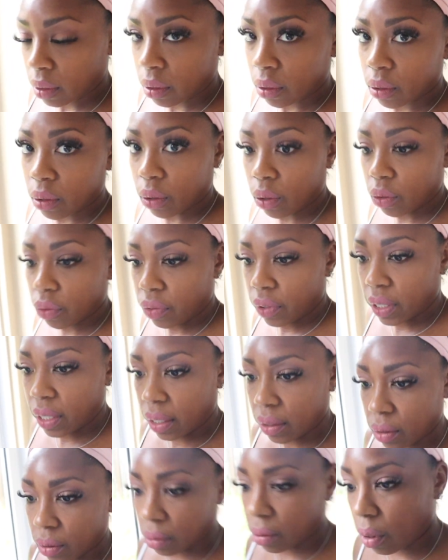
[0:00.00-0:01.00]
So hopefully
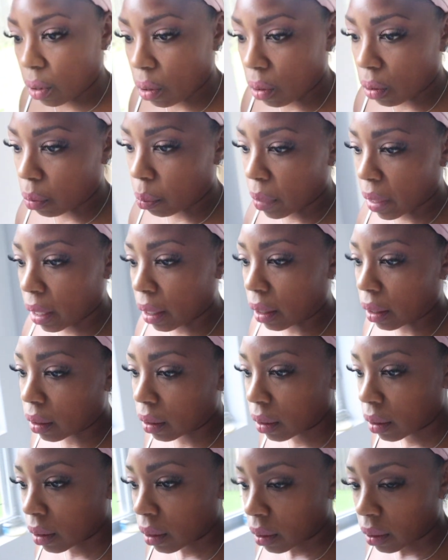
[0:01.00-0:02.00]
I don't, oh man,
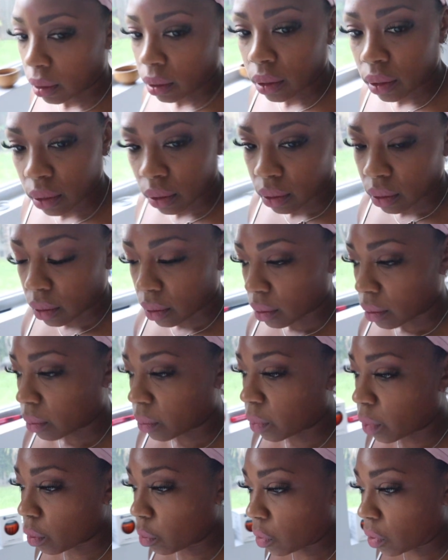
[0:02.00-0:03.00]

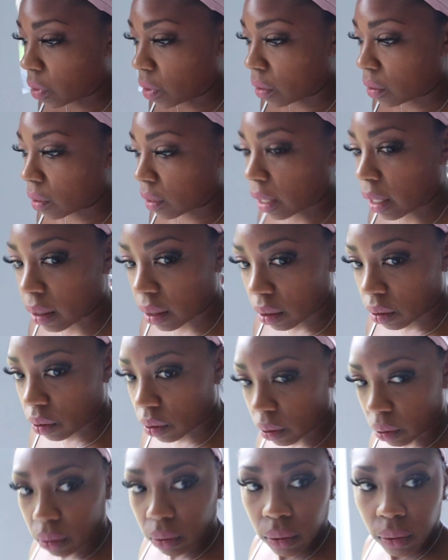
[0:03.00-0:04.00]
Romeo just got
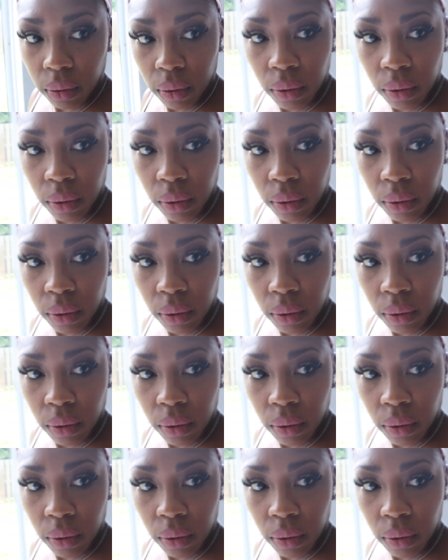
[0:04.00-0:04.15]
into,